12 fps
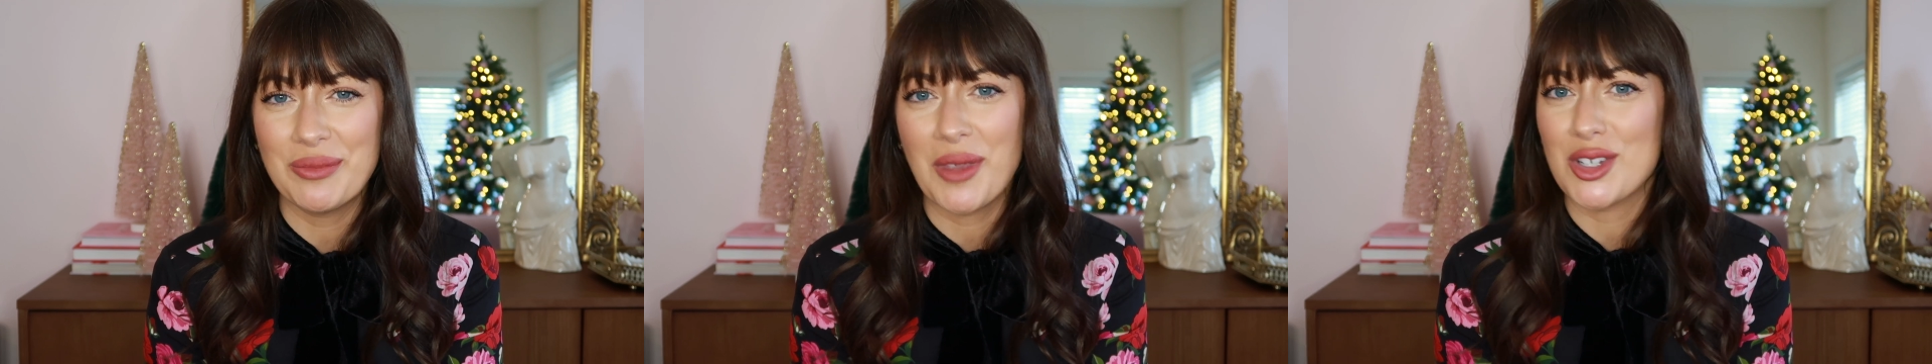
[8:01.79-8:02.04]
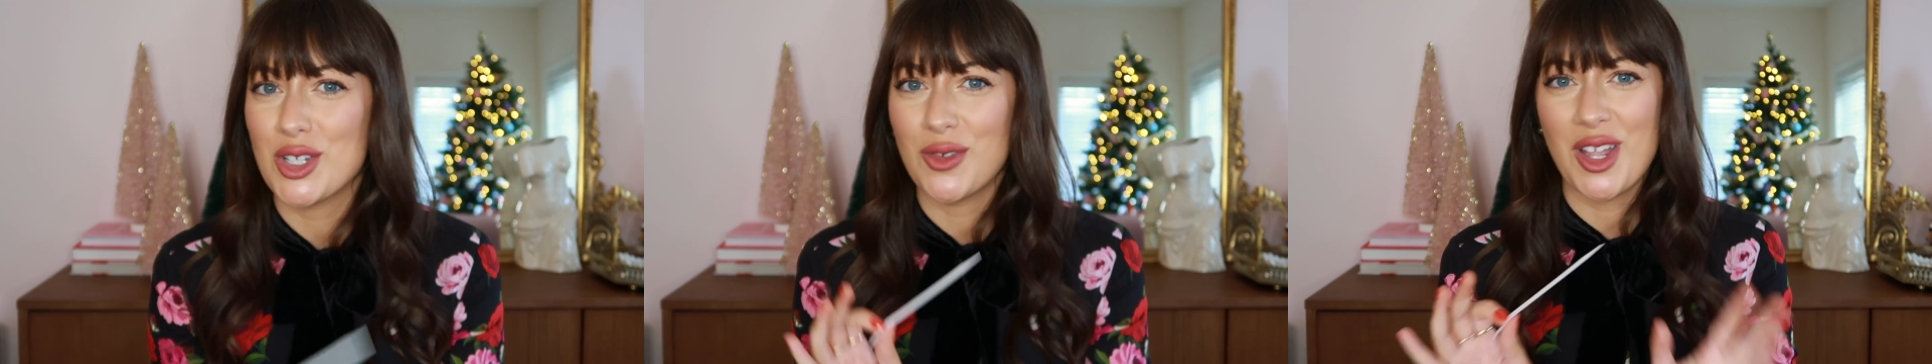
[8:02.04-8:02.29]
Not
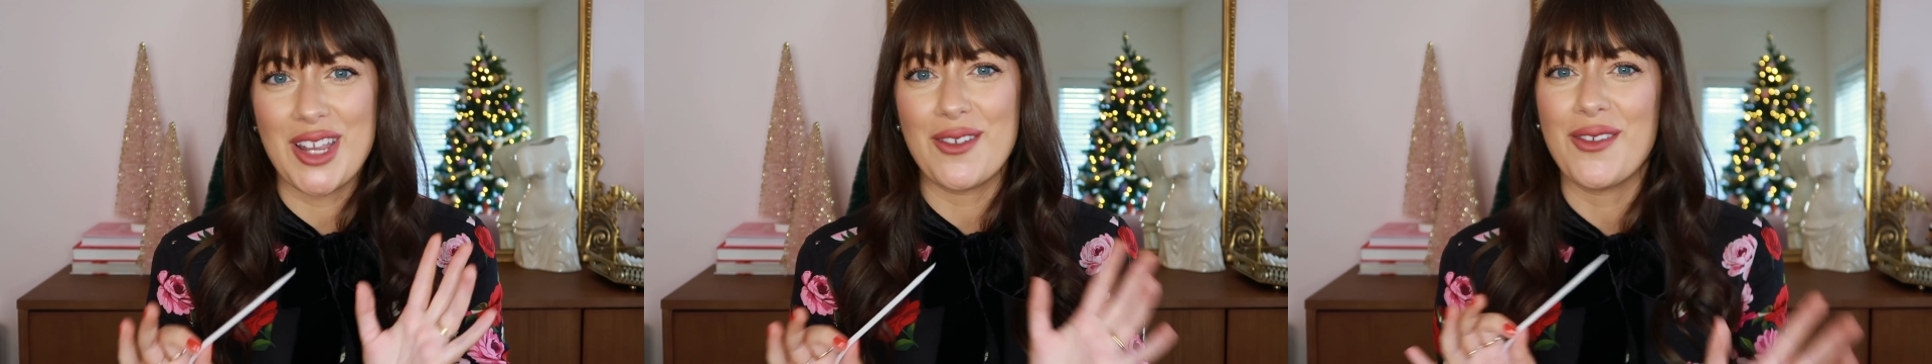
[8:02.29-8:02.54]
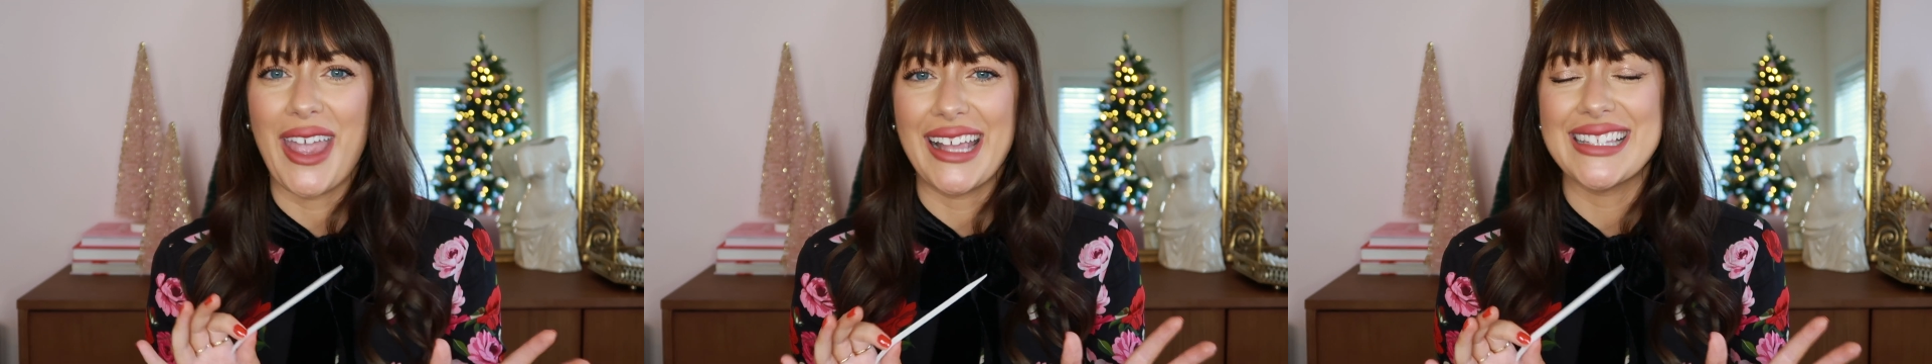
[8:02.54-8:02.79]
sure if any
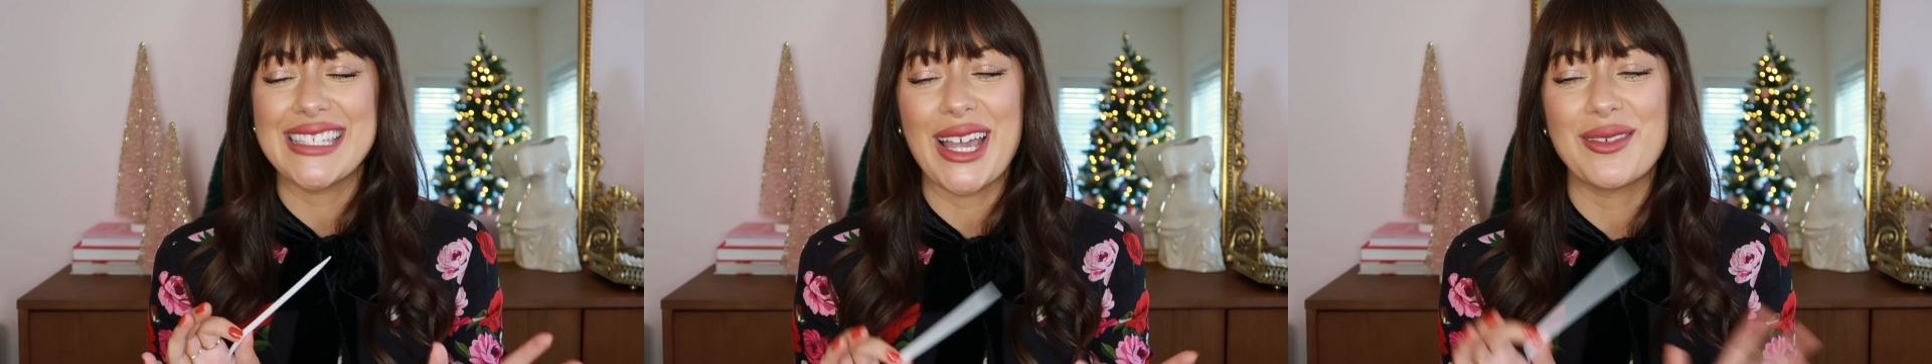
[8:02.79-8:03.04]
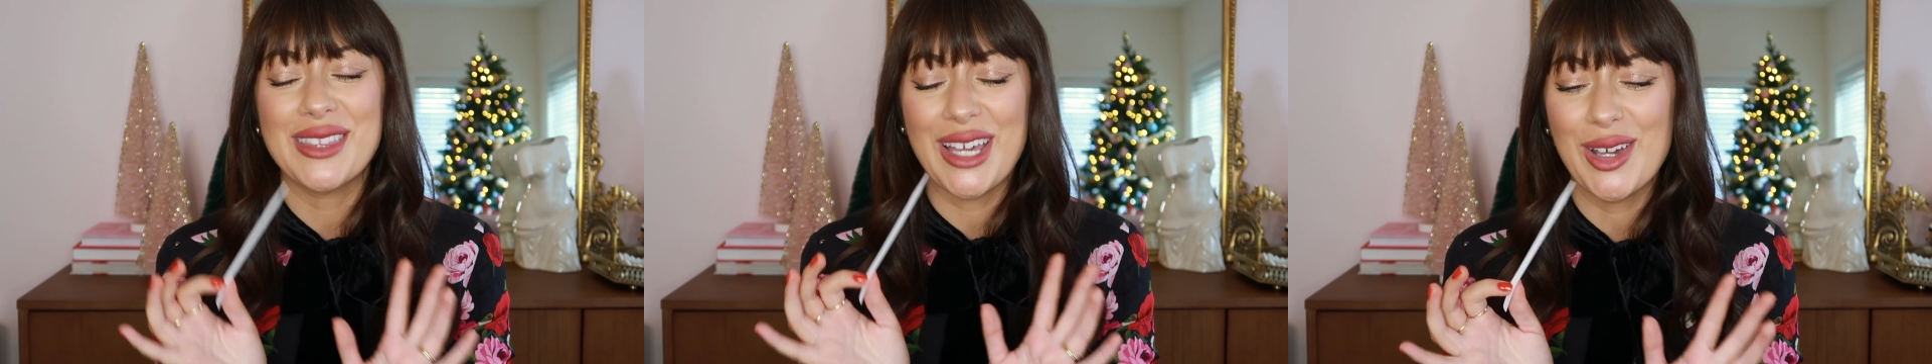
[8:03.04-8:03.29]
fans
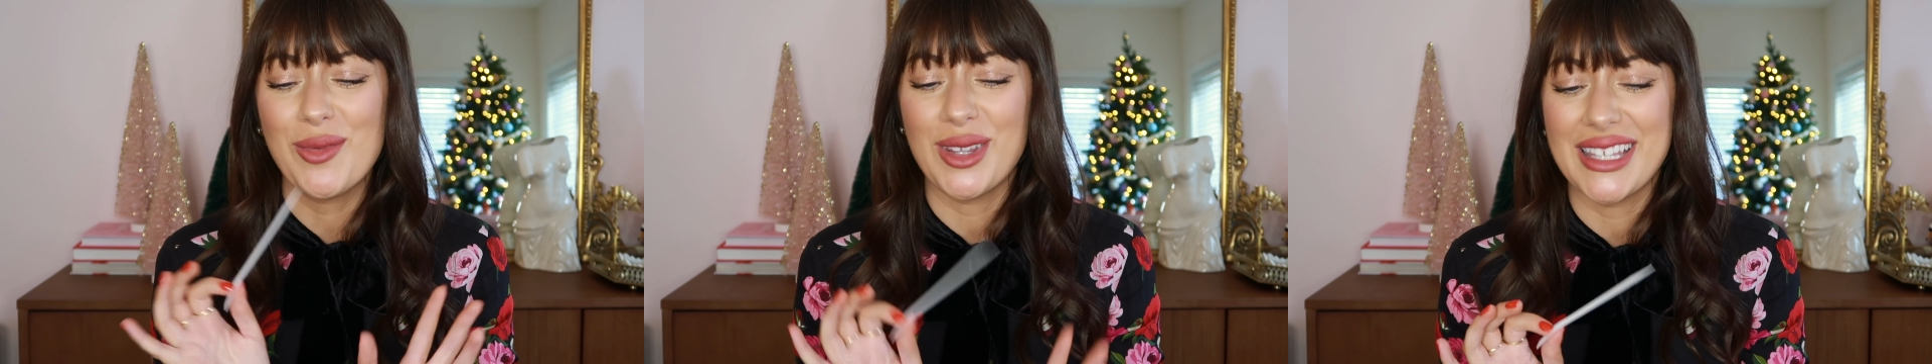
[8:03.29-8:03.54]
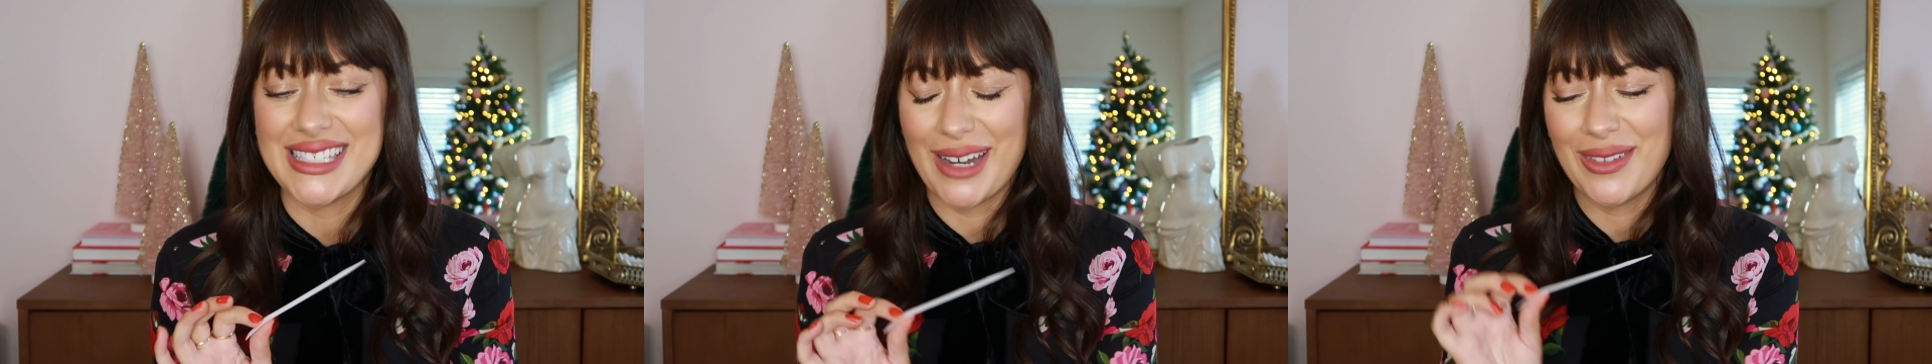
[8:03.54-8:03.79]
out there, but
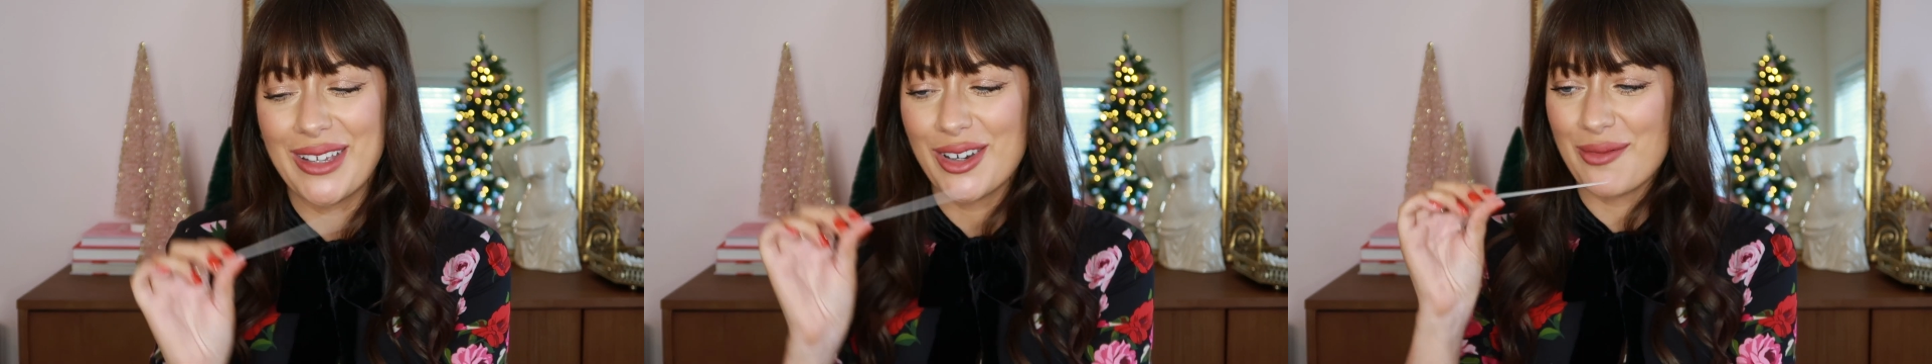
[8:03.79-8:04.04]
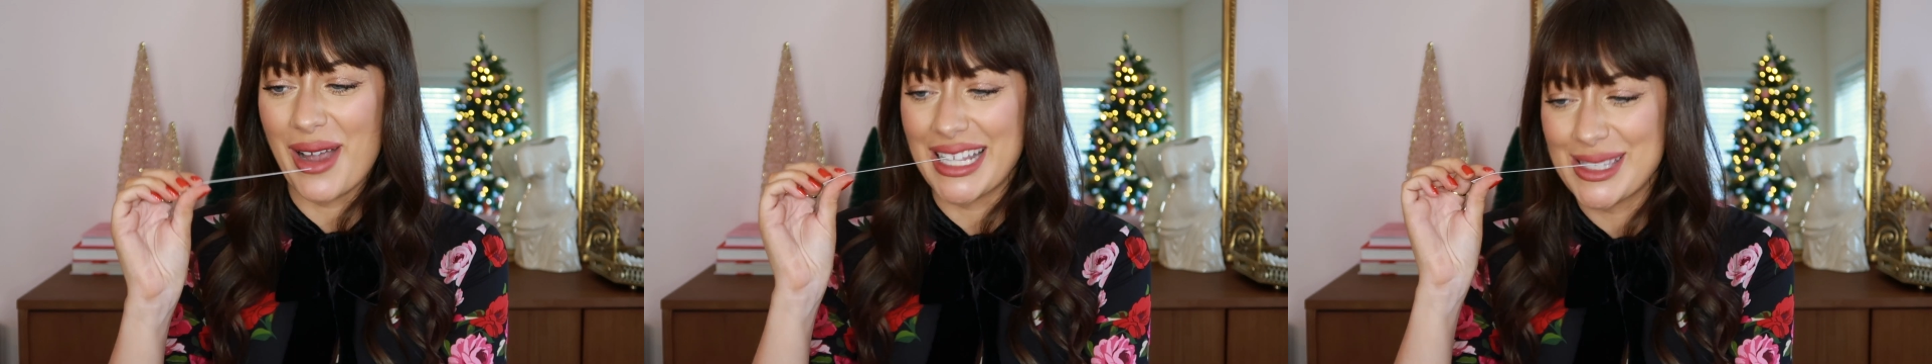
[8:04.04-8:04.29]
this definitely
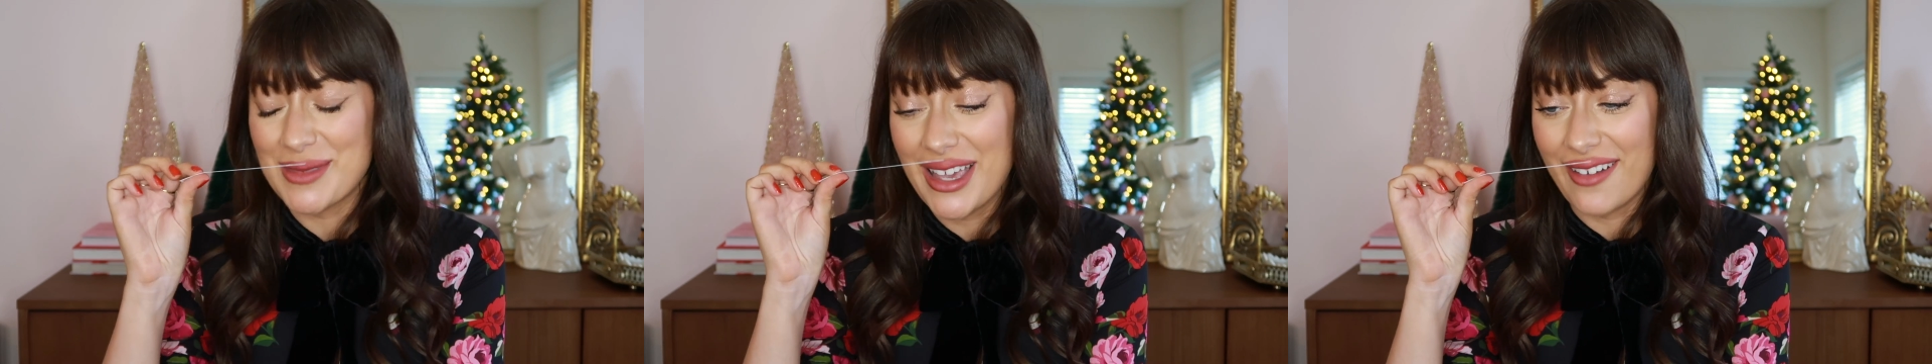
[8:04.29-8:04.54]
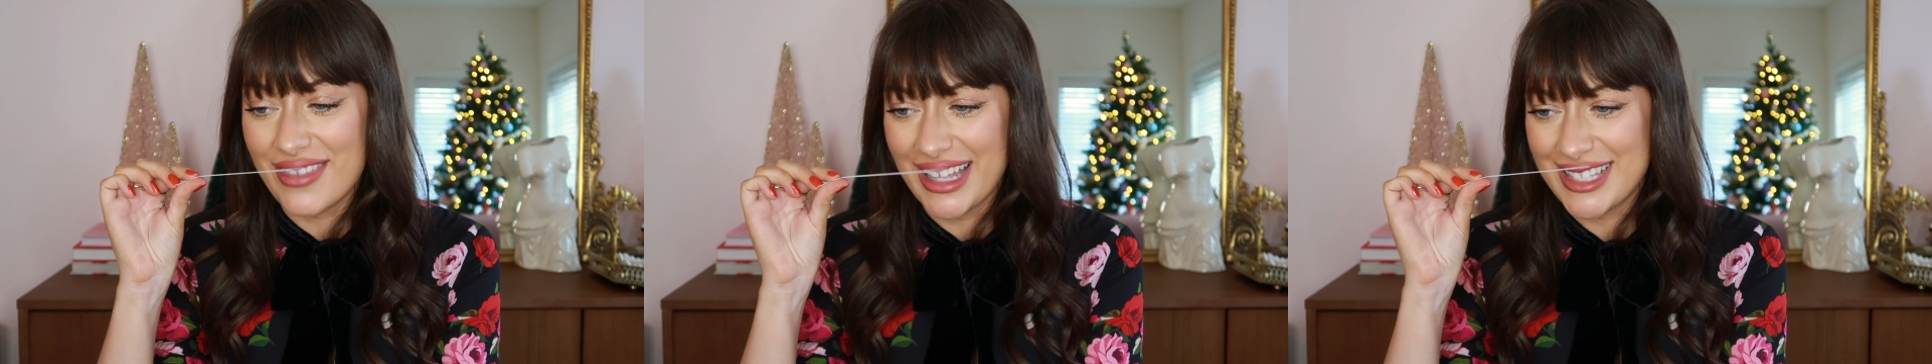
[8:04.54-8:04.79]
reminds me
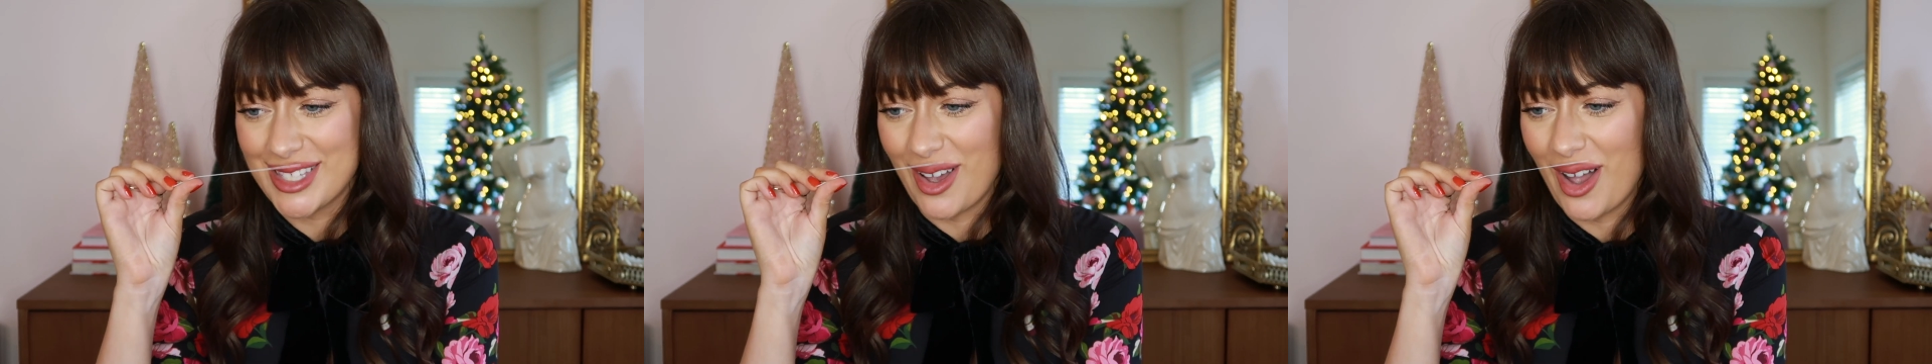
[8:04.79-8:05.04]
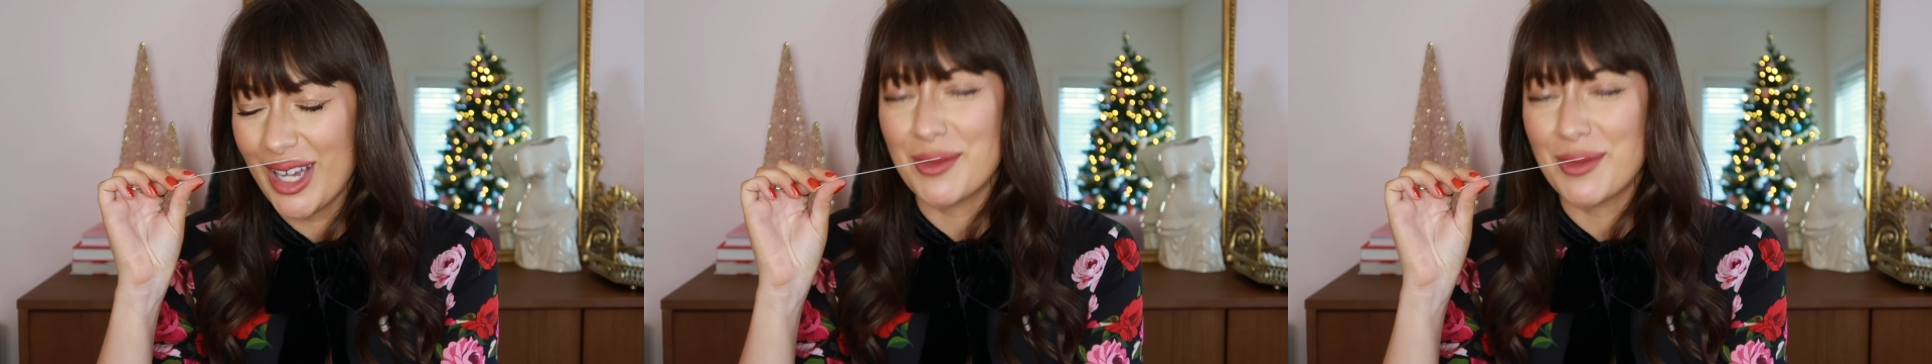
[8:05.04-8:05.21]
of that song.